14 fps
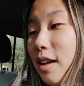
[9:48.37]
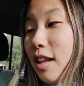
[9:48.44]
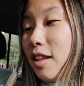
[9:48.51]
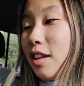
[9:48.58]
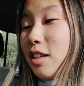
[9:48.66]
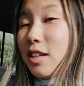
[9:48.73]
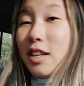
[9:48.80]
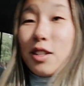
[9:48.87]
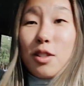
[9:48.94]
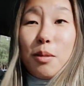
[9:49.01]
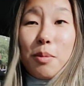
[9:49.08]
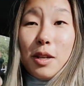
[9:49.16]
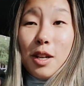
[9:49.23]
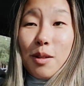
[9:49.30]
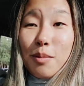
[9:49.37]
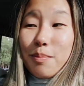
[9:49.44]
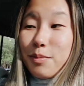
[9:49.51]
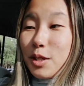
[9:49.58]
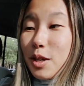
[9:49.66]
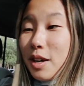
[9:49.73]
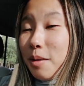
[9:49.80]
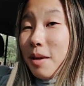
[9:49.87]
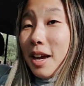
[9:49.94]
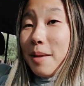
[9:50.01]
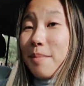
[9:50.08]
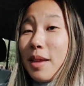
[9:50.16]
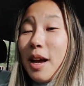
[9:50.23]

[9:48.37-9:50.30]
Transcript: I think it's like super cute. So anyway,